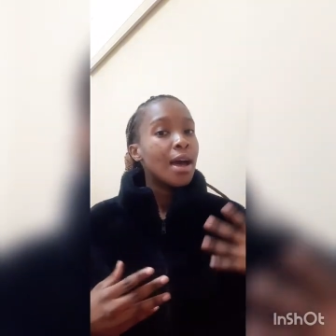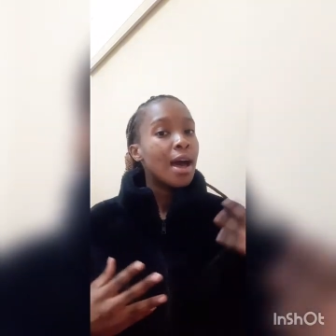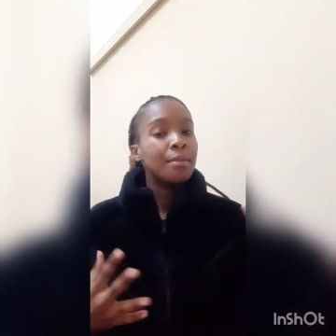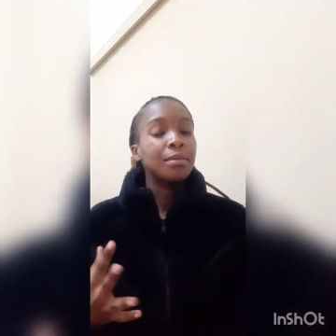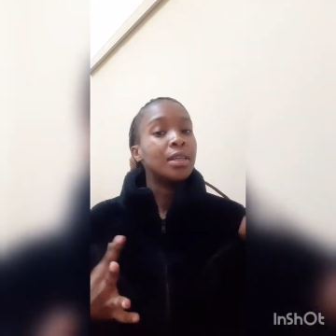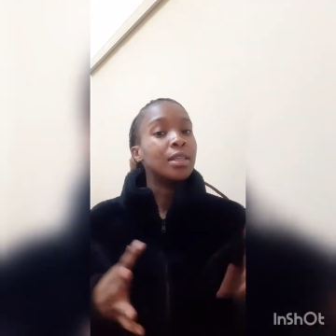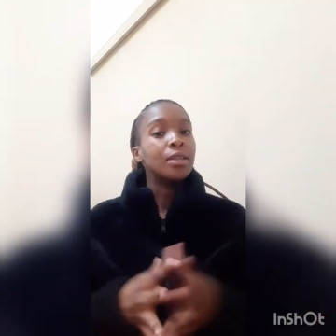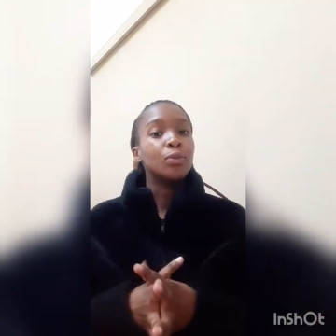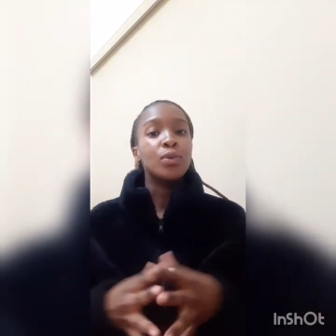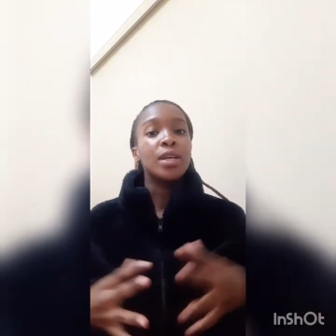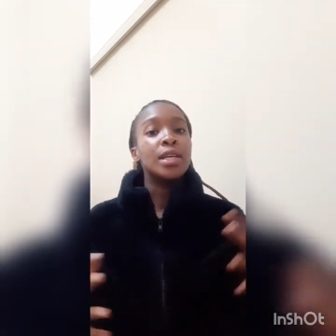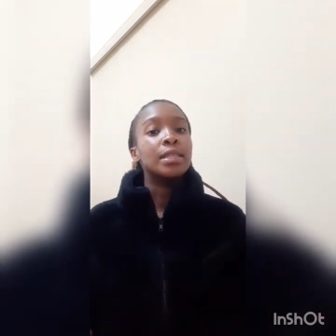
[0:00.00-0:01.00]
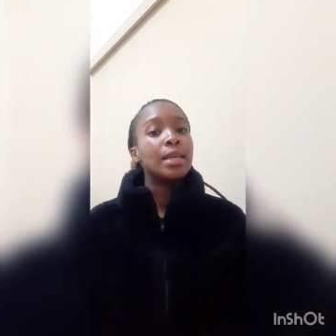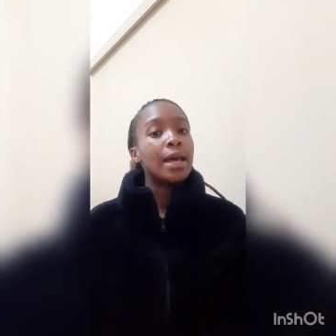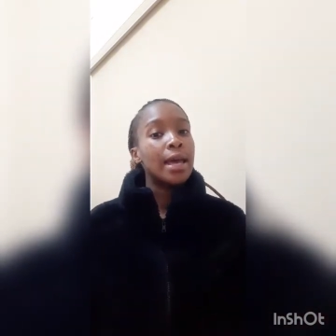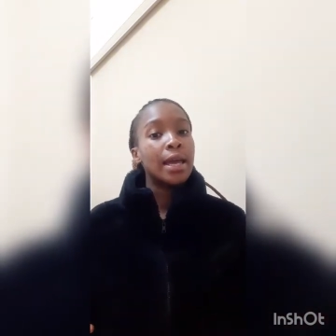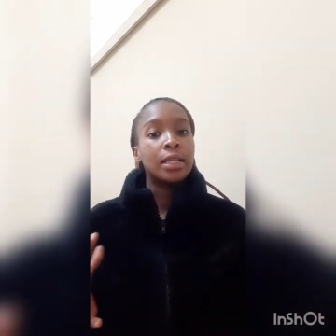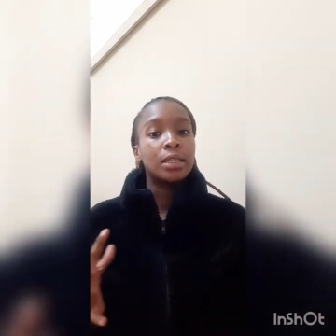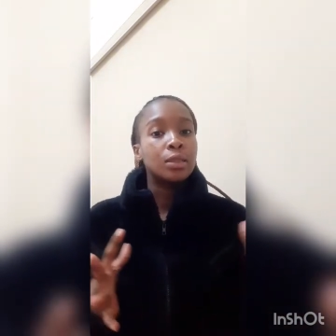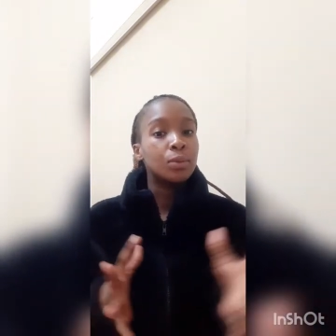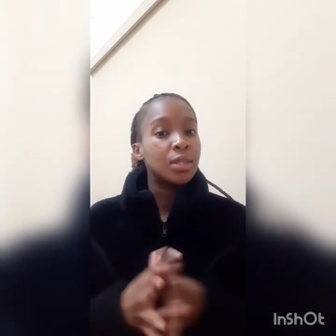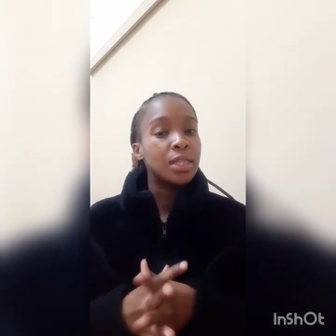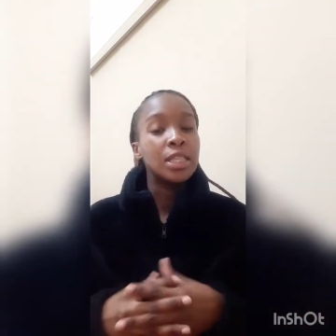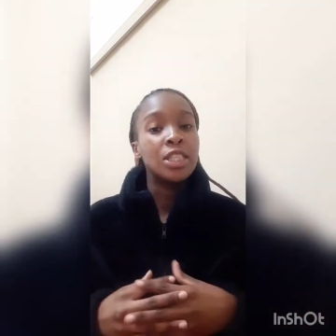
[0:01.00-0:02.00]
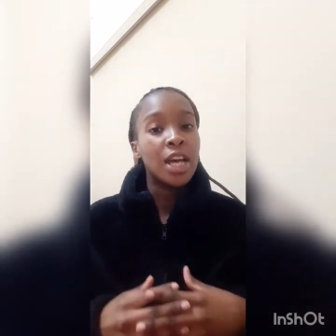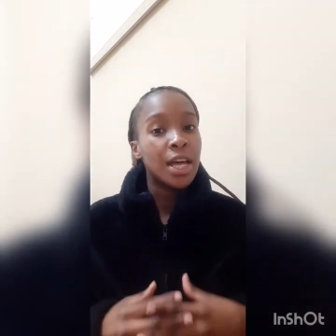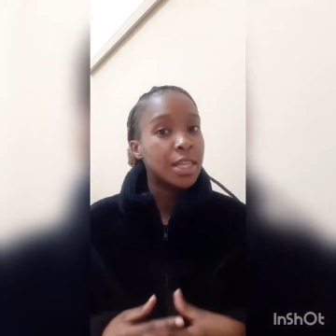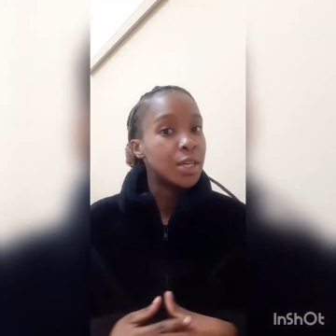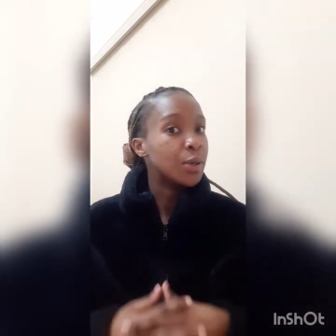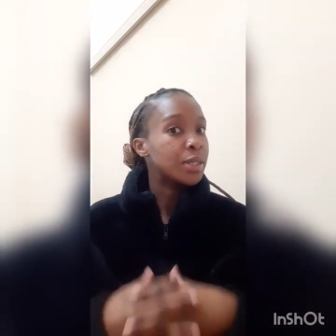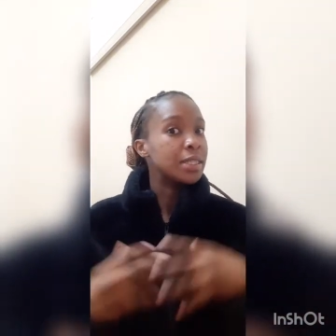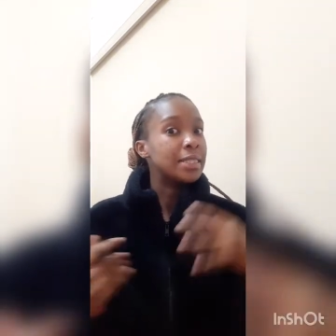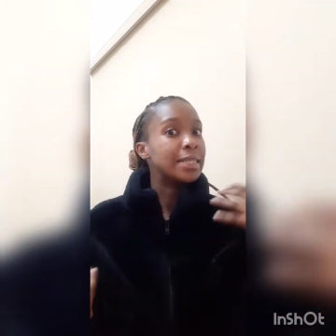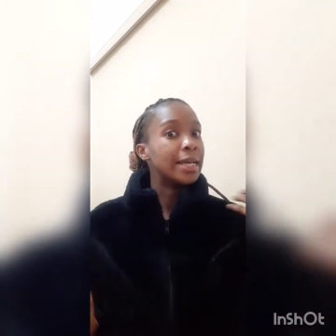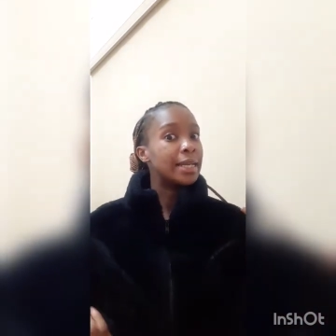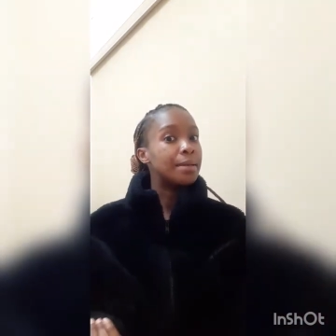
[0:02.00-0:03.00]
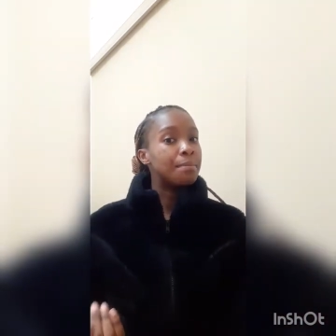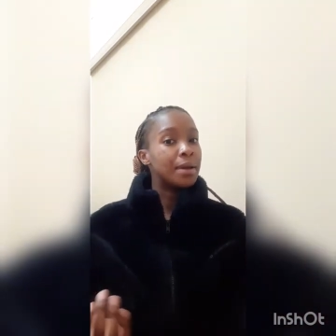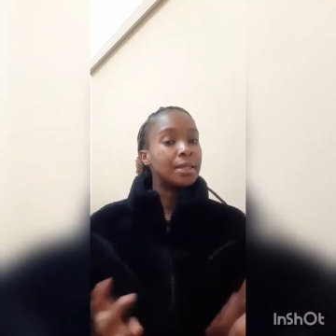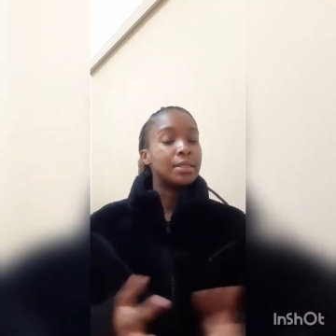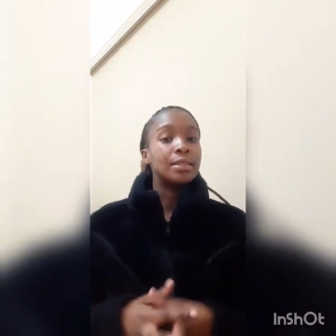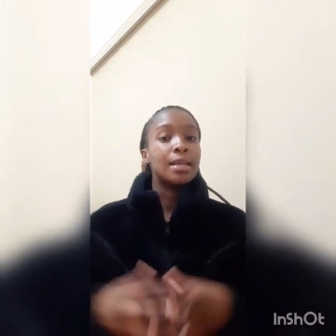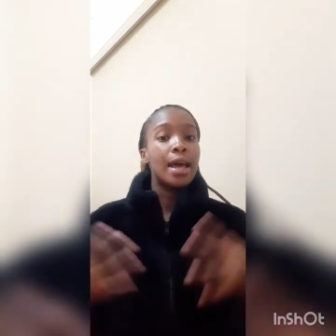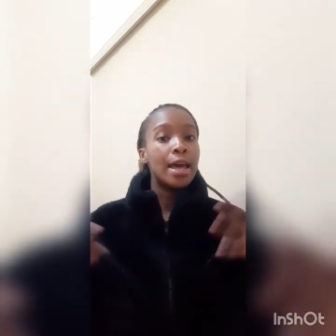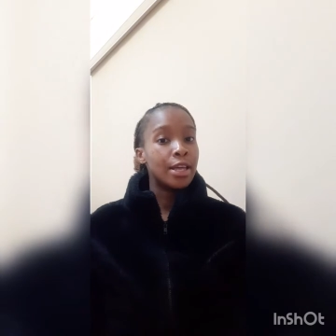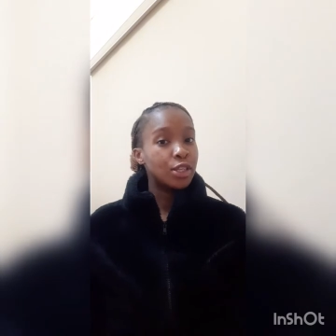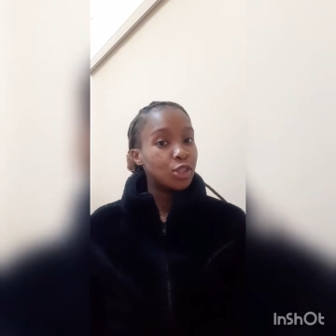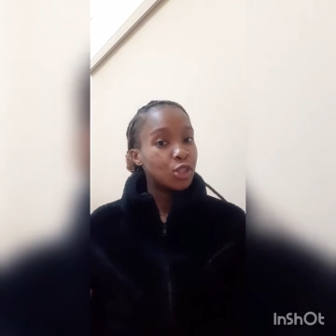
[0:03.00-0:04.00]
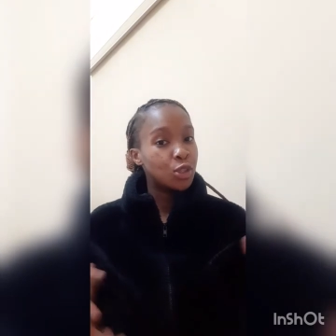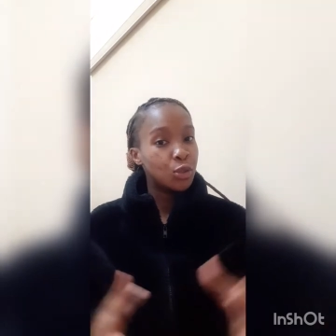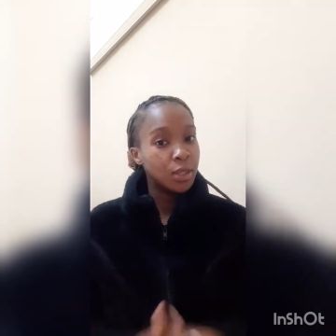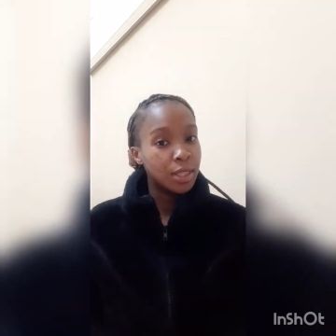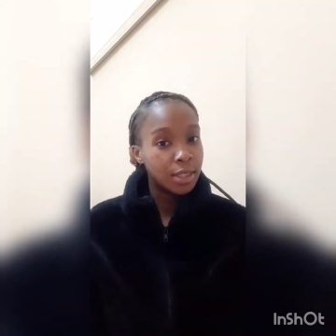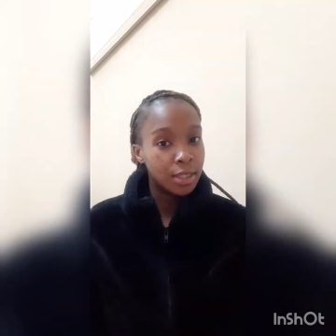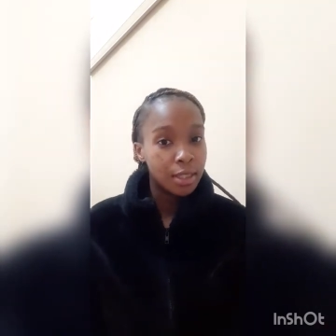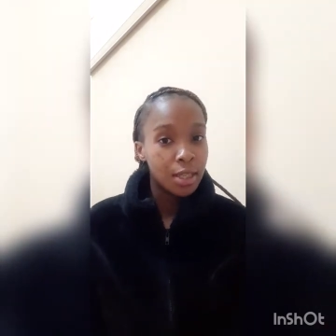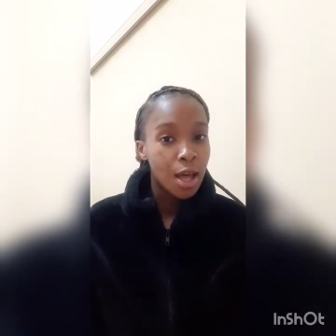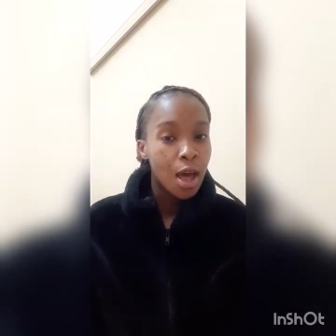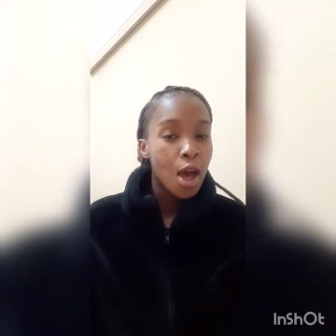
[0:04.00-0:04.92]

I mean we interact with each other on a daily basis as students.